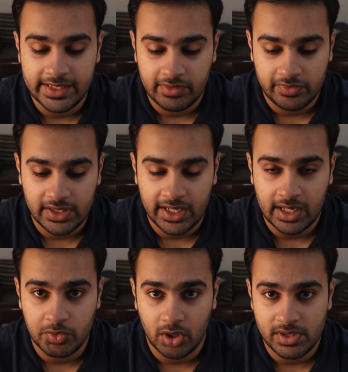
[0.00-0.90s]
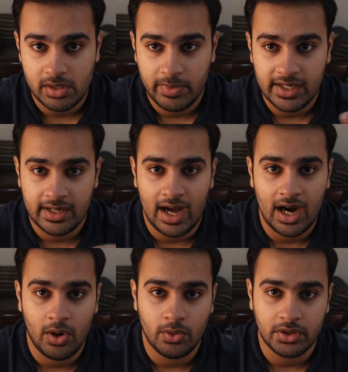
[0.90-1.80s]
they were feeling abdominal pain and
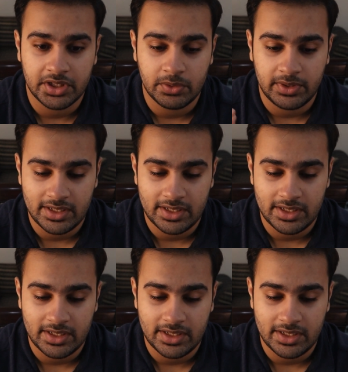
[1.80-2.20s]
how you